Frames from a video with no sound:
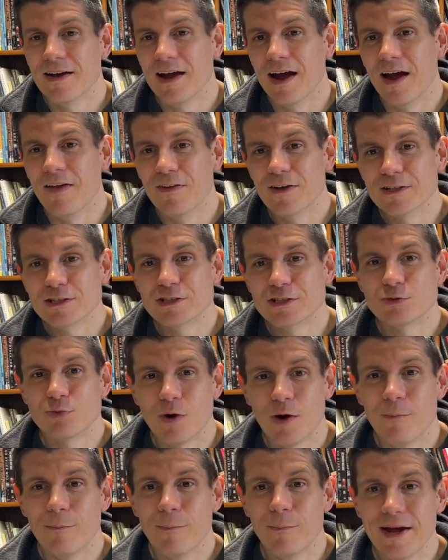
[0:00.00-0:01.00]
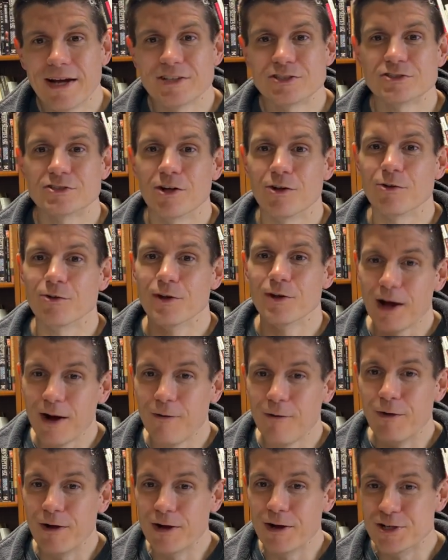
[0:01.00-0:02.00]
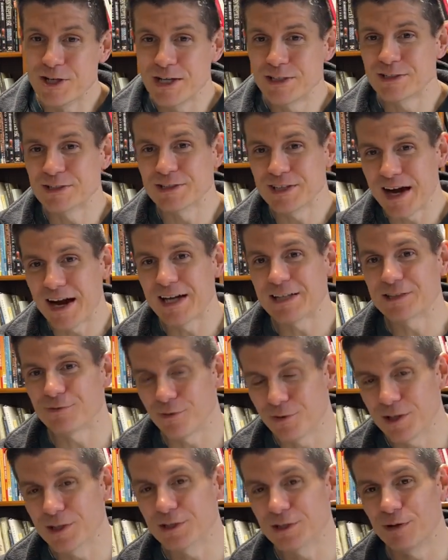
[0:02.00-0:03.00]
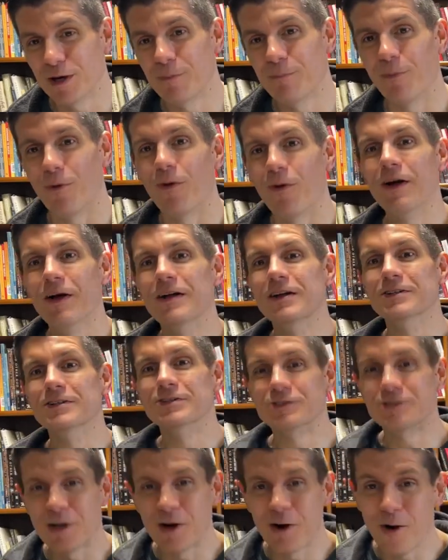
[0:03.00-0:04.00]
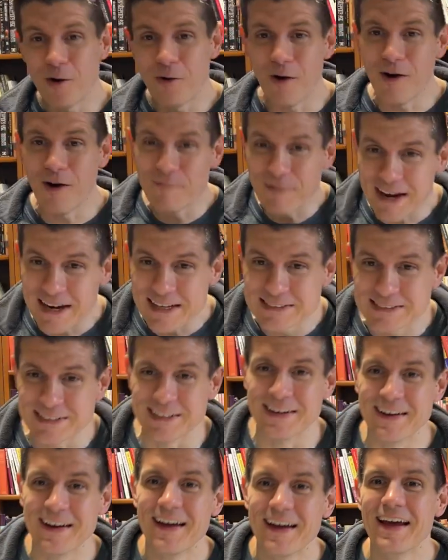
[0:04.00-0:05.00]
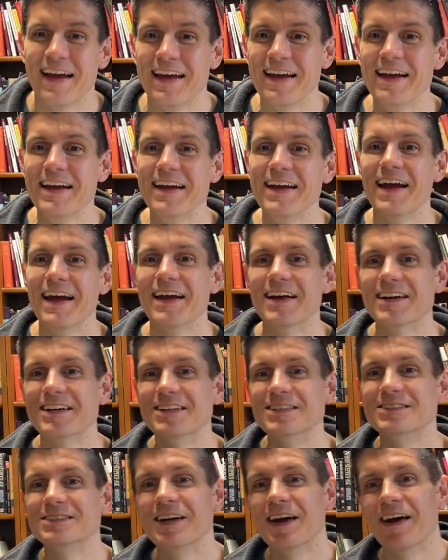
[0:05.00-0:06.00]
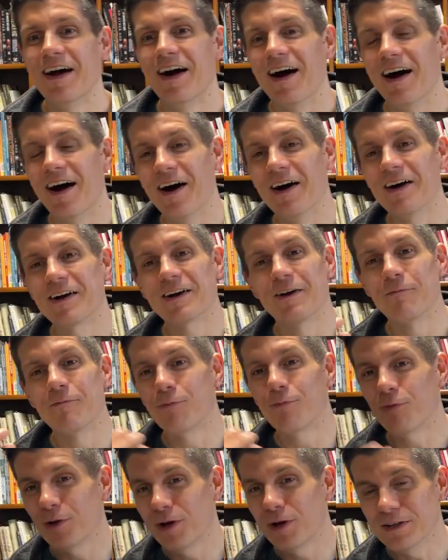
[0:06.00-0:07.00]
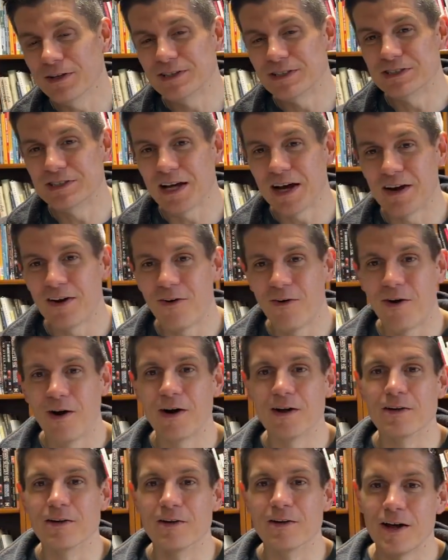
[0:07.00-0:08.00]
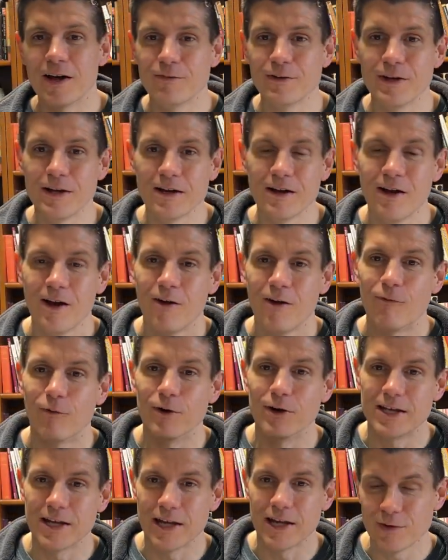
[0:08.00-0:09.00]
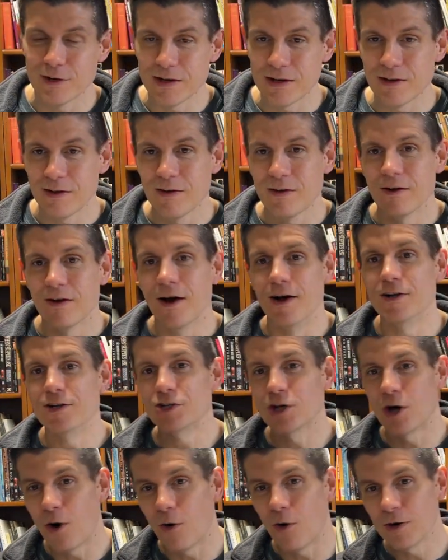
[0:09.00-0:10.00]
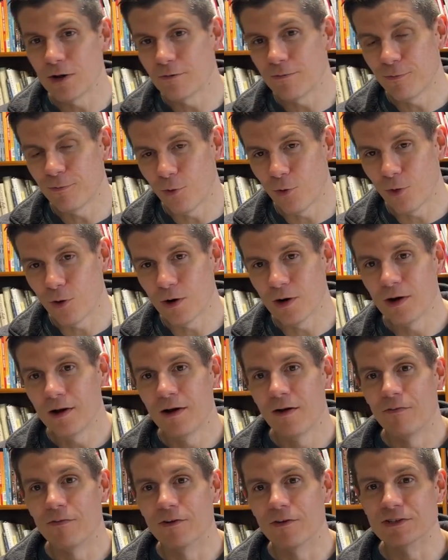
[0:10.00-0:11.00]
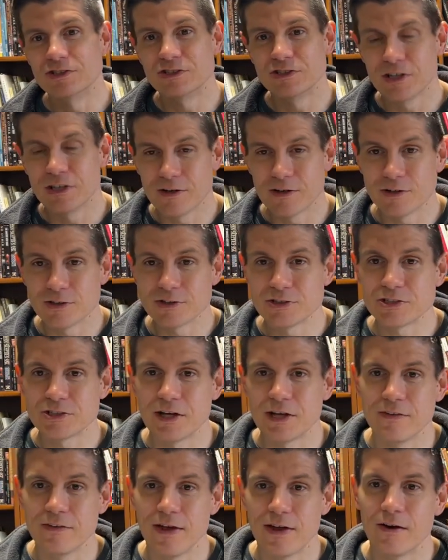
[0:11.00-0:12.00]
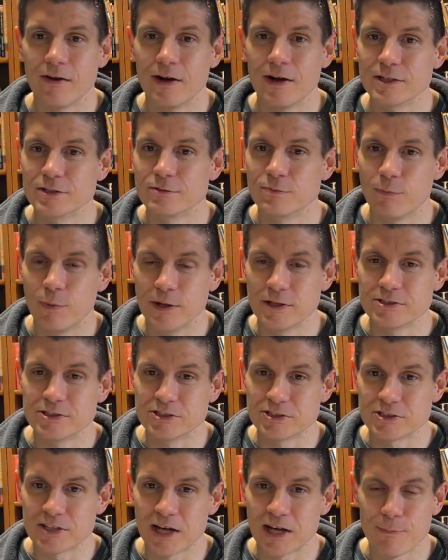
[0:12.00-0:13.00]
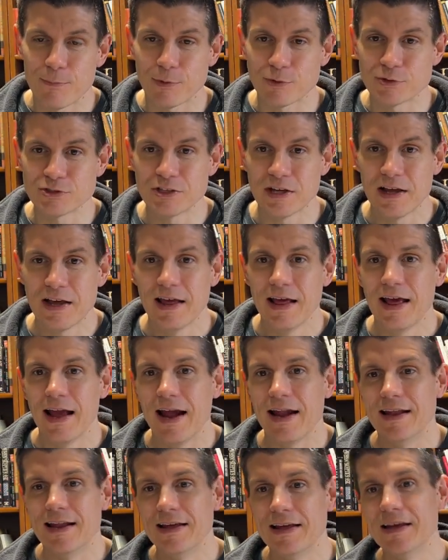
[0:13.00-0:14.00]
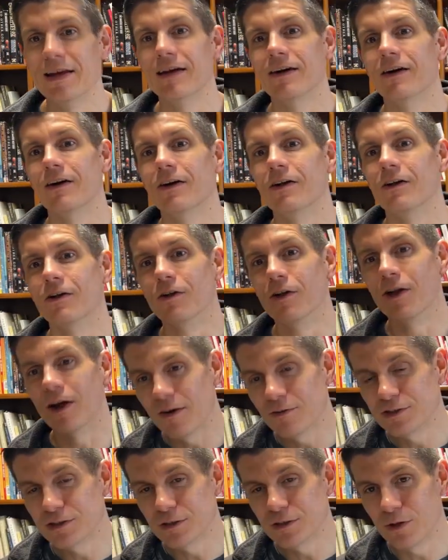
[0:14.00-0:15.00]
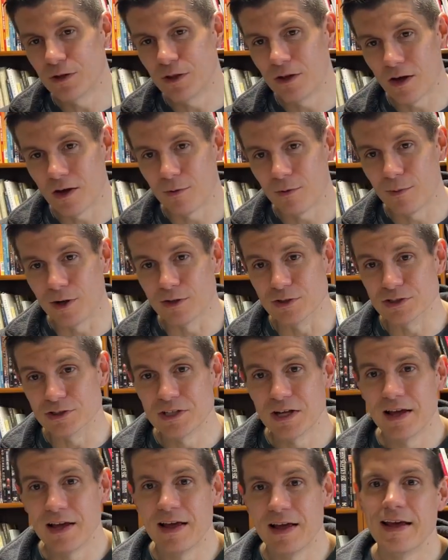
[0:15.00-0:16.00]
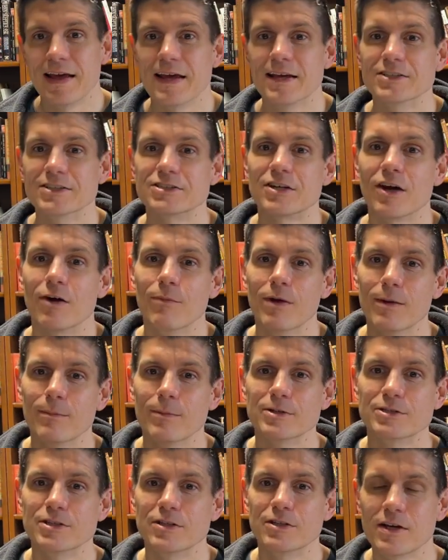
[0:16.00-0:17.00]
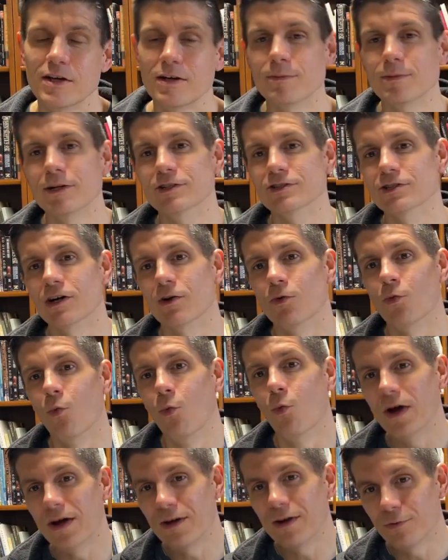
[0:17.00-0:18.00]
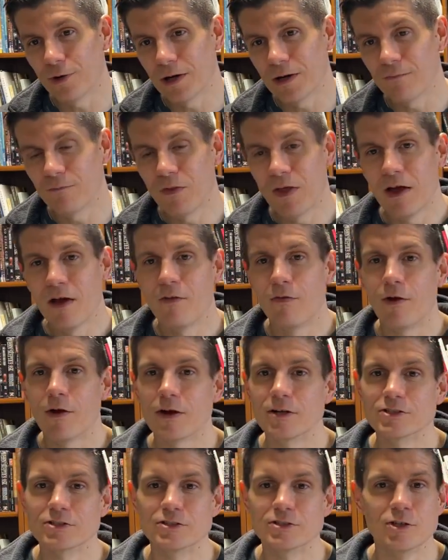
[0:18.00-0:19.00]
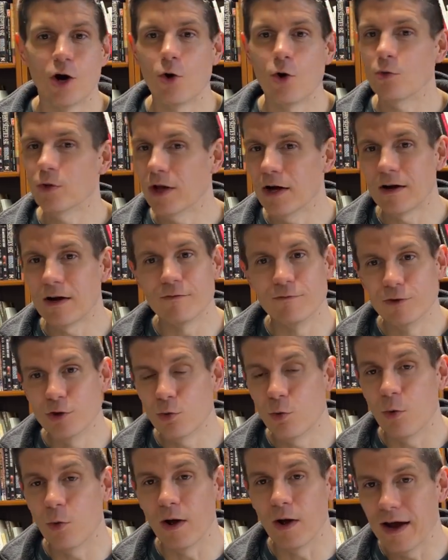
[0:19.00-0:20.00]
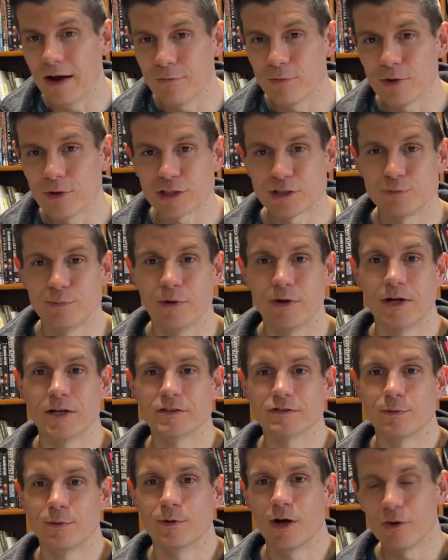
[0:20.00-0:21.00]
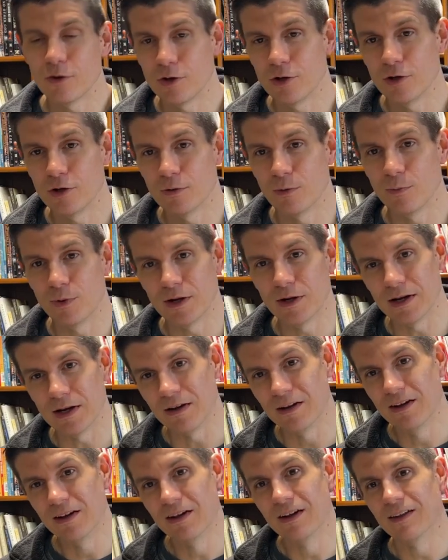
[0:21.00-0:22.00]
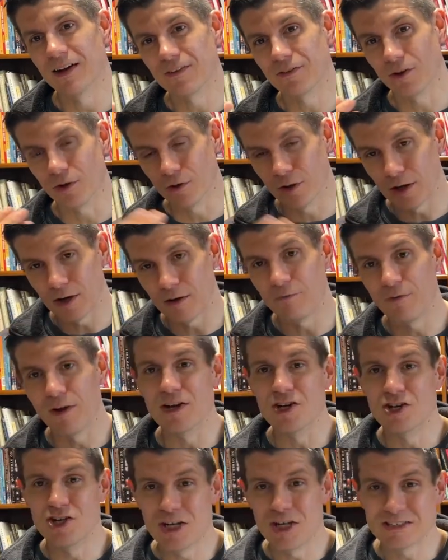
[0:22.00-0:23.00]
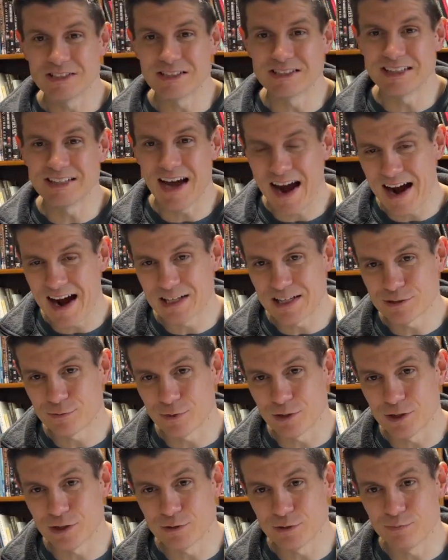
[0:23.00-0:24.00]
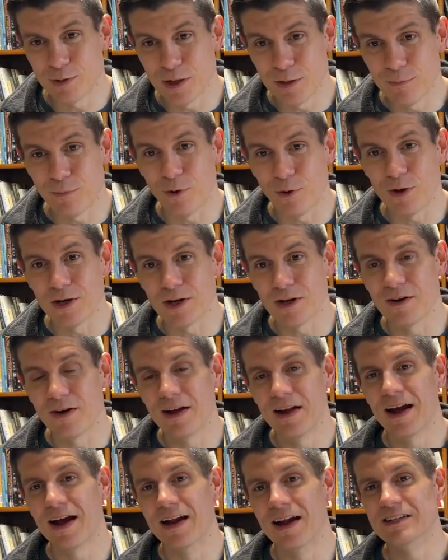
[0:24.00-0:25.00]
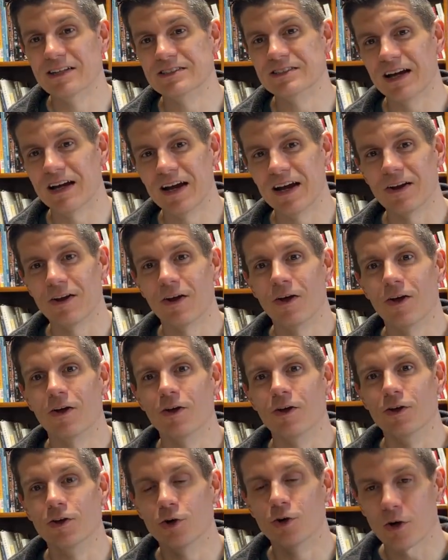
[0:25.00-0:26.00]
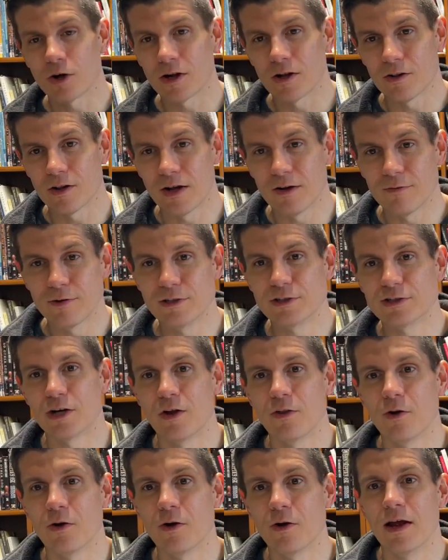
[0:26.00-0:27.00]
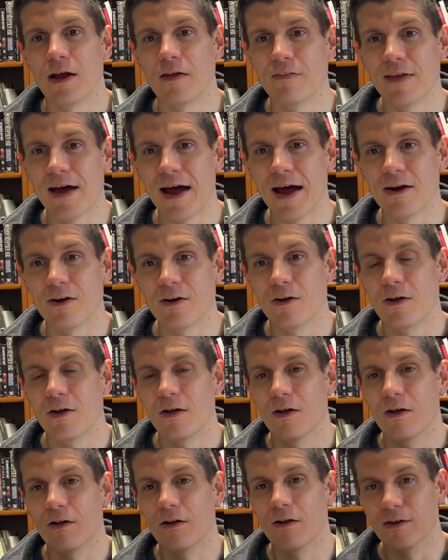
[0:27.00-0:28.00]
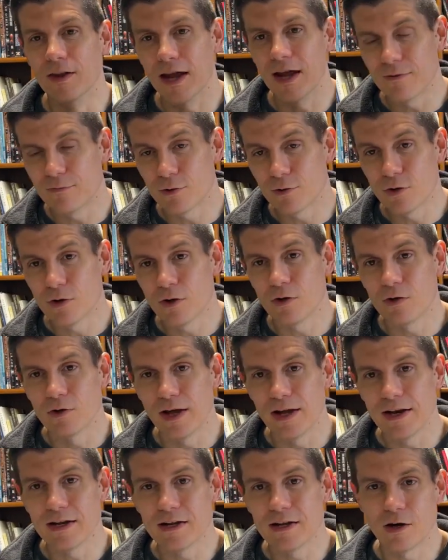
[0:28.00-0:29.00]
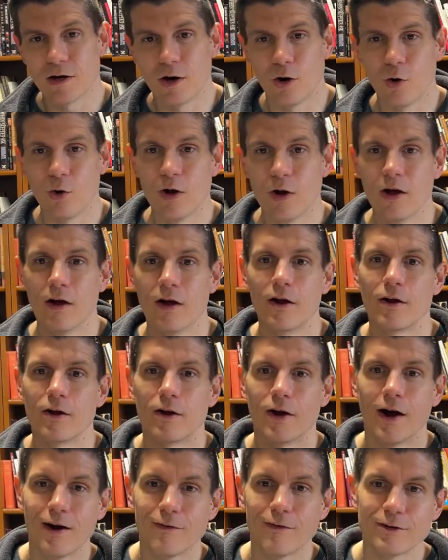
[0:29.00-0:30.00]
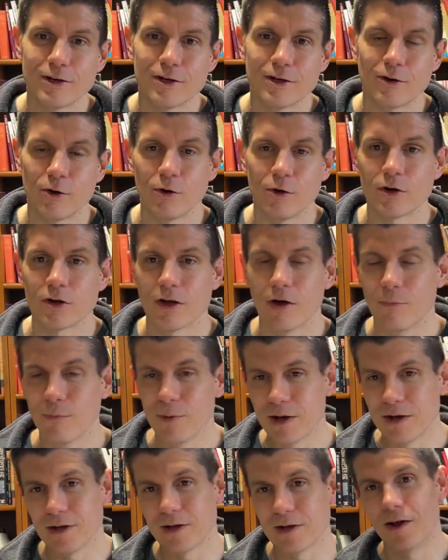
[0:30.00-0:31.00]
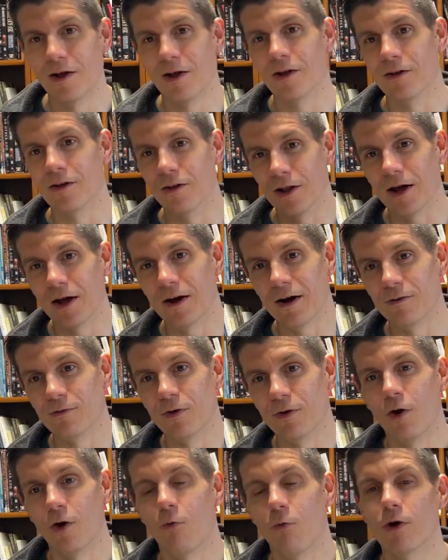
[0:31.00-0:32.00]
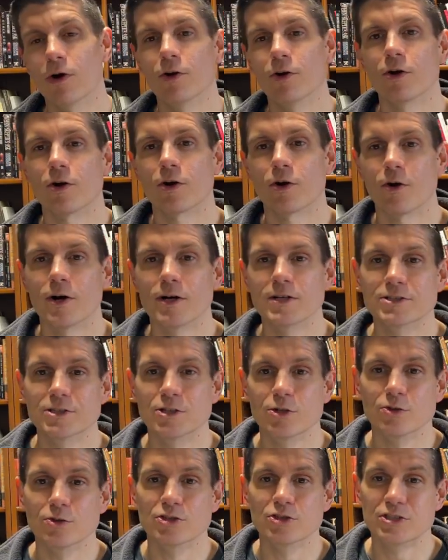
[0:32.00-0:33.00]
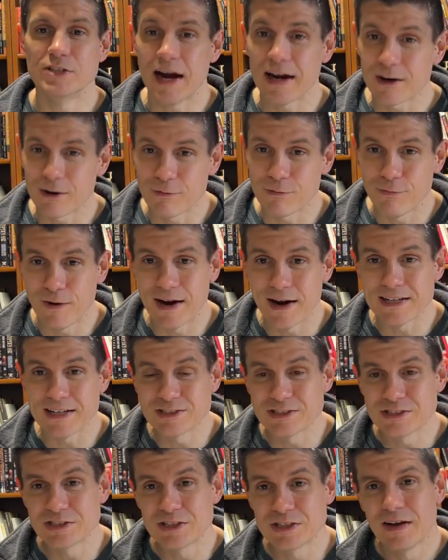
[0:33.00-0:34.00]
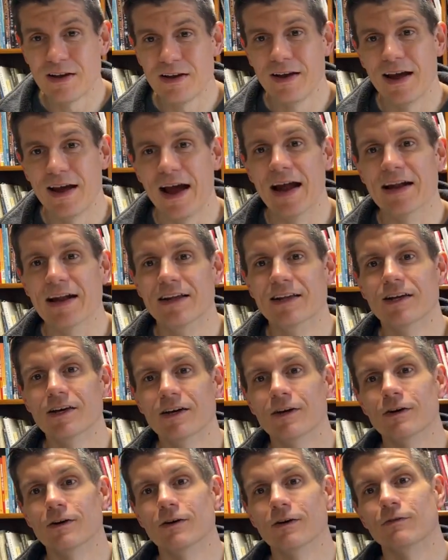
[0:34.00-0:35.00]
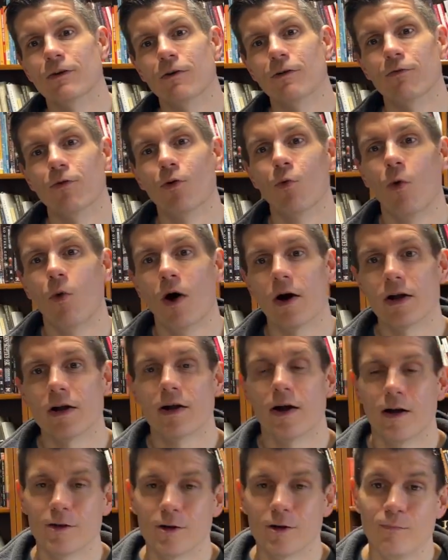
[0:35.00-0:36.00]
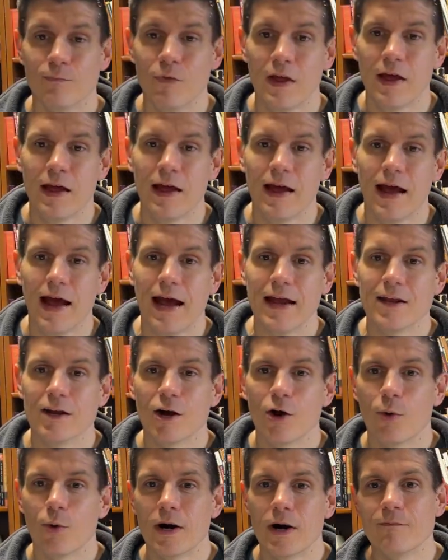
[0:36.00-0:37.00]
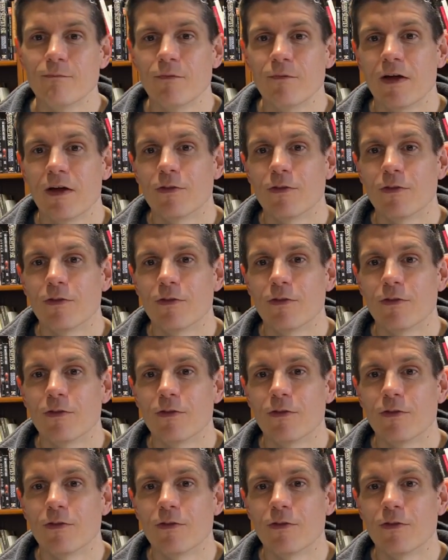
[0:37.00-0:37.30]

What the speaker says: And this is what makes the love that Jesus has for these people so amazing. He is completely set on loving, forgiving, atoning for the sinners that are his disciples, and he loves them to the uttermost. His commitment to them is unwavering. There is no love you will ever experience from another human being like the love that Jesus has for his people here. And he's saying, you're going to love each other in that never letting go, covenantal, committed love where you're going to sacrifice and give for one another. And you know what?